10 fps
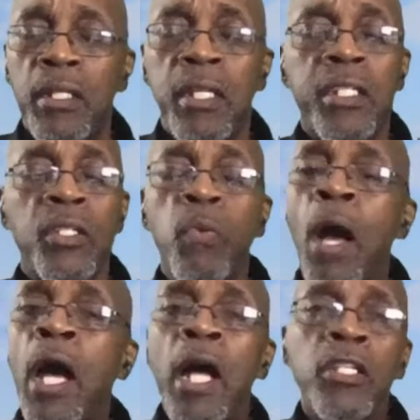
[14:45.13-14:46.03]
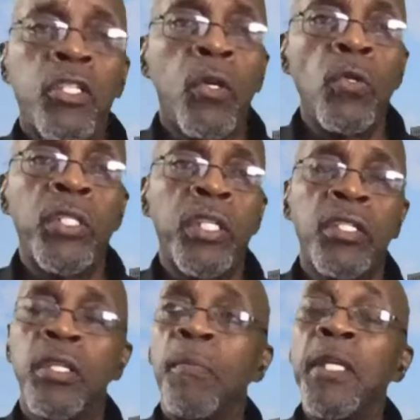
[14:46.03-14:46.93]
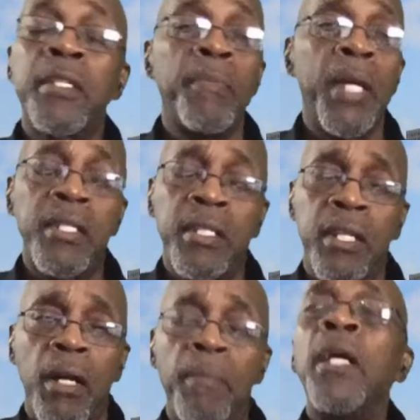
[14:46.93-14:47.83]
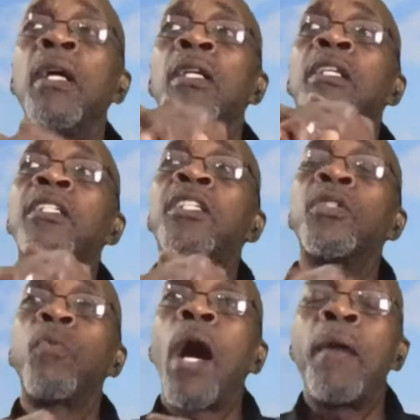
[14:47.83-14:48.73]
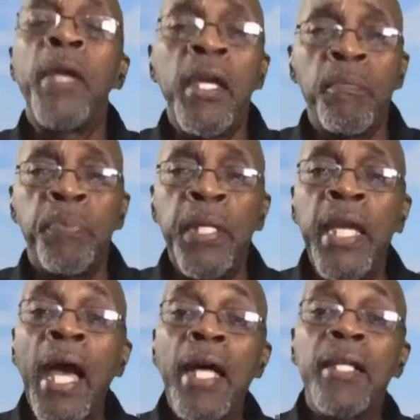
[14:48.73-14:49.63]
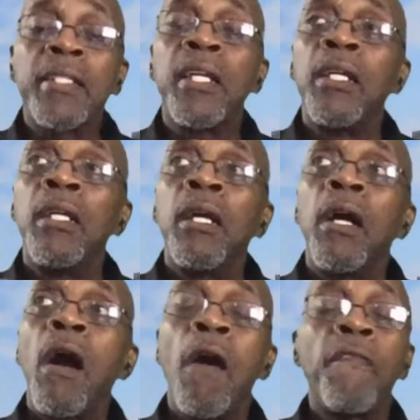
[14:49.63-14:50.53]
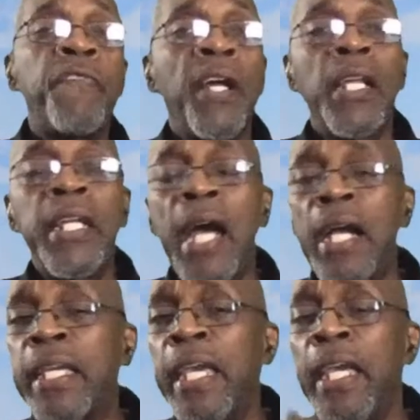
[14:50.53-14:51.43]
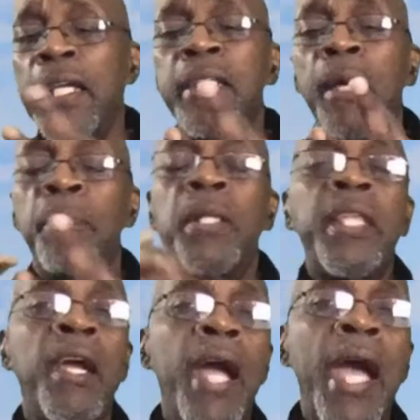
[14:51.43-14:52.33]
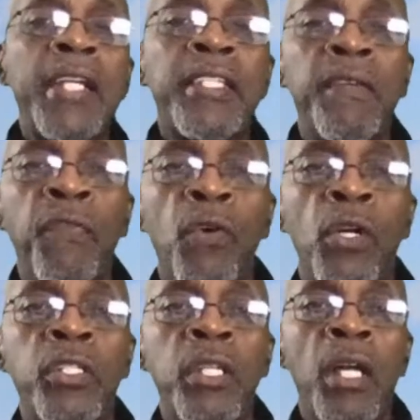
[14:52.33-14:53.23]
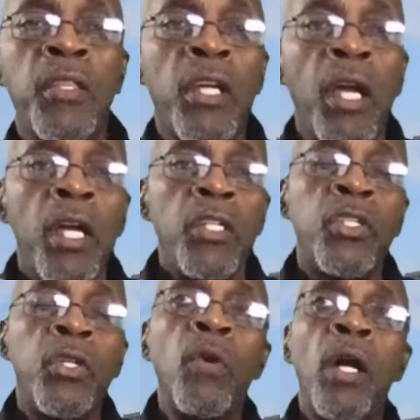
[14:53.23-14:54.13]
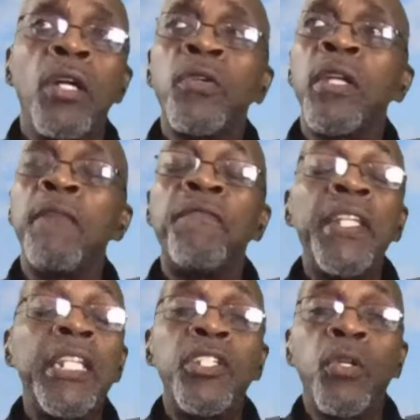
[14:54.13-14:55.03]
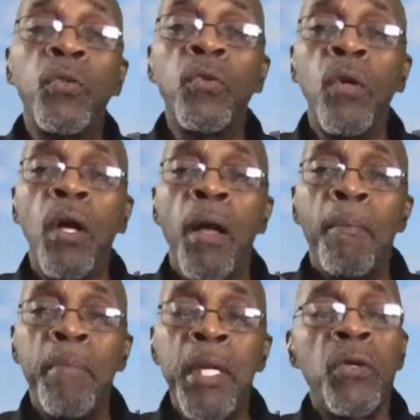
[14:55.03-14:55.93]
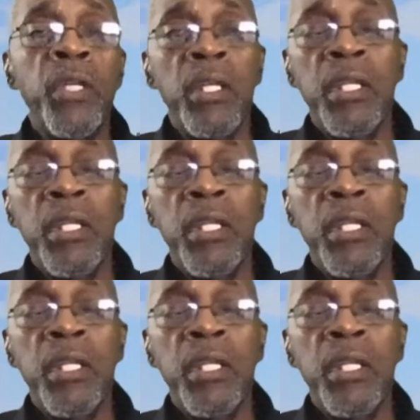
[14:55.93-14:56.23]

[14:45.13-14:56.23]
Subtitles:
This is why our school system is messed up. This is why MPS are failing our kids, but they're asking for another $252 million.